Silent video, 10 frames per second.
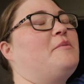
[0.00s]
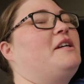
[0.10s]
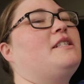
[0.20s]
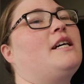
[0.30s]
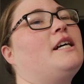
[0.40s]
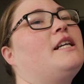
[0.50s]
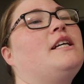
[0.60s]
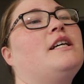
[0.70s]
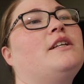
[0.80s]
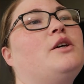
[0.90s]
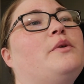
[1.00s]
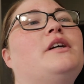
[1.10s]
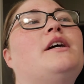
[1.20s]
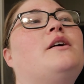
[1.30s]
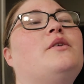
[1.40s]
some anxiety, and
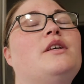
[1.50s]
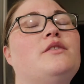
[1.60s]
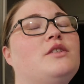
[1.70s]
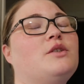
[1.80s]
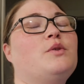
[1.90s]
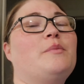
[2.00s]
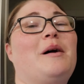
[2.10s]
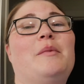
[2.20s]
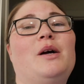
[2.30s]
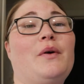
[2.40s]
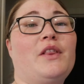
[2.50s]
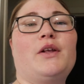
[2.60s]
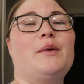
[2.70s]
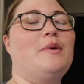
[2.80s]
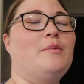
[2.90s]
going out into the public with a
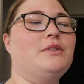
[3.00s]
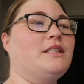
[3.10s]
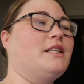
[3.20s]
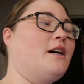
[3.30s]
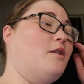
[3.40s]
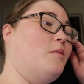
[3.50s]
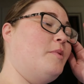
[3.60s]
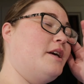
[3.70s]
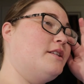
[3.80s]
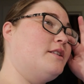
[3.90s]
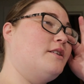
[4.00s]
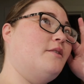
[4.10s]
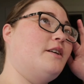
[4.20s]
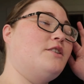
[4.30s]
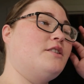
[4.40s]
lot of people didn't help. And
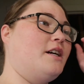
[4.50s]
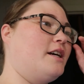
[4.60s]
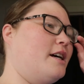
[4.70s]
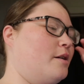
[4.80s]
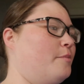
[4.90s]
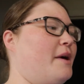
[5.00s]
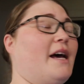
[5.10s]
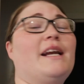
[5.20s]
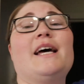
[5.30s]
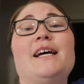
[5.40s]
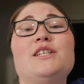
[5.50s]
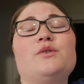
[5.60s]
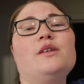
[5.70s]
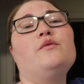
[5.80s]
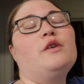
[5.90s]
so I just kind of had a bad night.
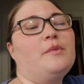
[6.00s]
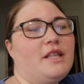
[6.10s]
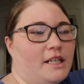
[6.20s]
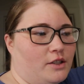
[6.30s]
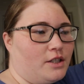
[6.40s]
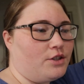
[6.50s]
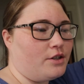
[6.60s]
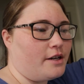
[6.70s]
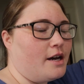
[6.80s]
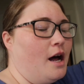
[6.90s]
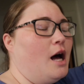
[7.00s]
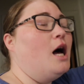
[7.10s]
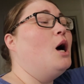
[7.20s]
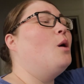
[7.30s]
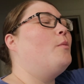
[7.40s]
So I didn't film anything else yesterday,
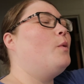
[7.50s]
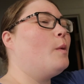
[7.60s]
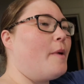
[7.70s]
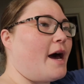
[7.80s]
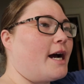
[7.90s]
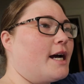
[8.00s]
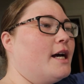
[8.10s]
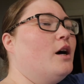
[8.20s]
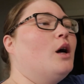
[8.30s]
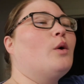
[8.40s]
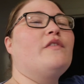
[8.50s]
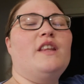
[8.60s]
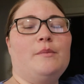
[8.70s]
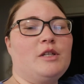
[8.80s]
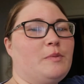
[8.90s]
but we're back. We're
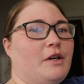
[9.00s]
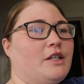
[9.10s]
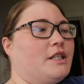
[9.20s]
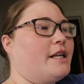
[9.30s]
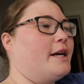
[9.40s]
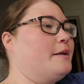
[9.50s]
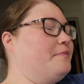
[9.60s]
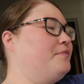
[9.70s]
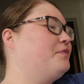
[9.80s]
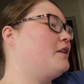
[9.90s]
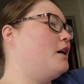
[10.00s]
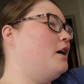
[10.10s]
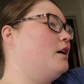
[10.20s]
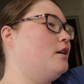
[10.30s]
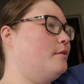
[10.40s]
feeling much better today.
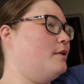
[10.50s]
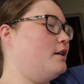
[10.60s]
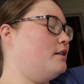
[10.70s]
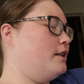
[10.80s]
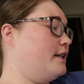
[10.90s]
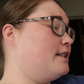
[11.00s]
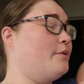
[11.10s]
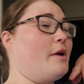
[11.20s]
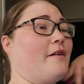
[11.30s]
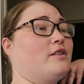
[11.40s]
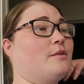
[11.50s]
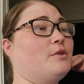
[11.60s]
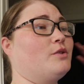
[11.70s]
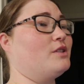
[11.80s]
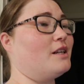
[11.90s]
Like I said, we're having some
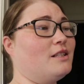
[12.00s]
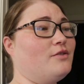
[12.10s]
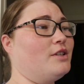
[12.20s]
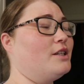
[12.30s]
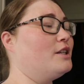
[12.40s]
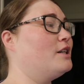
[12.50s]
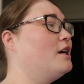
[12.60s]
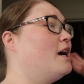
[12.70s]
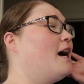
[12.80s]
tostadas for dinner.